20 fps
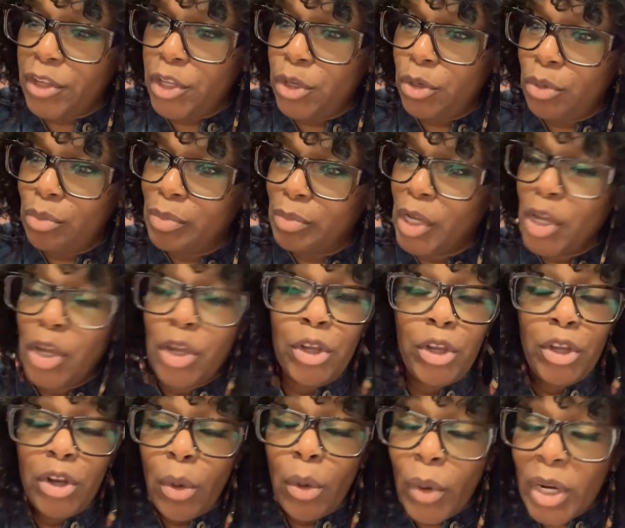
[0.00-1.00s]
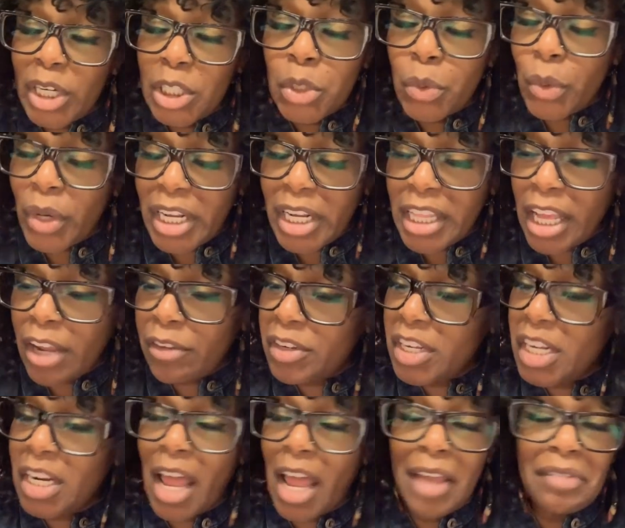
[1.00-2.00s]
you. You don't want to do anything for
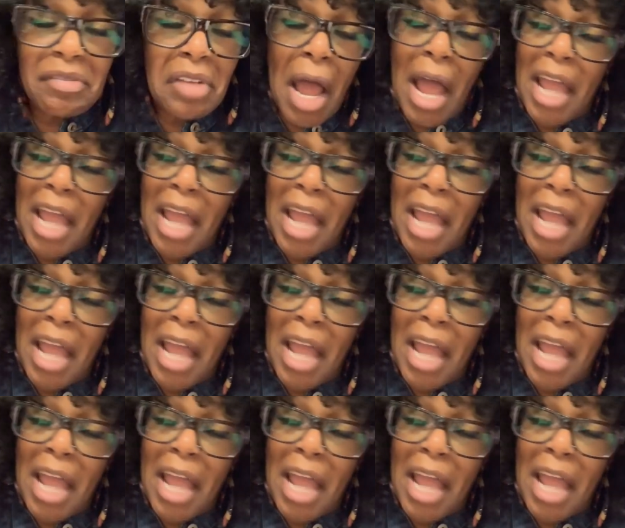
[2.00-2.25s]
your life.